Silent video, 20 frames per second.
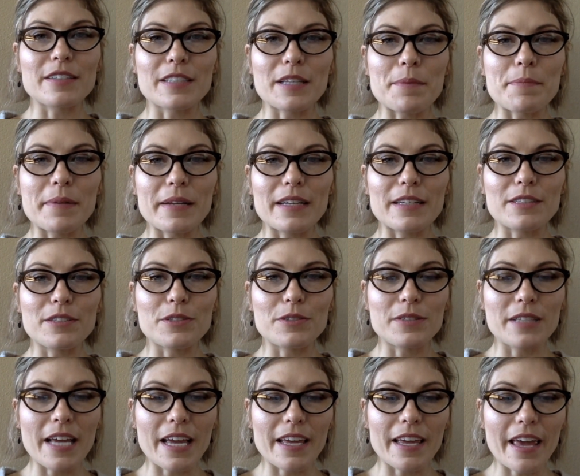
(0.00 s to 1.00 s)
somebody to
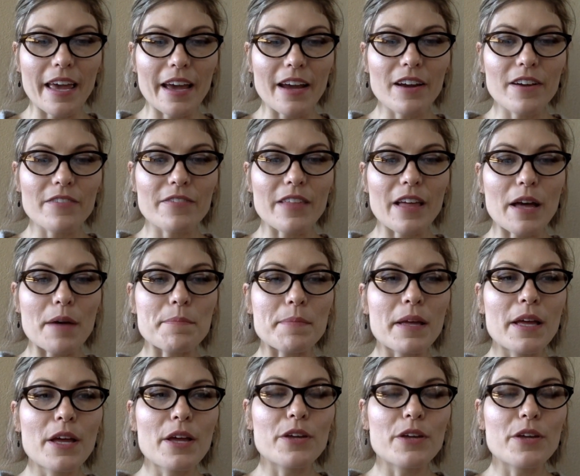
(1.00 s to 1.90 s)
take care of them,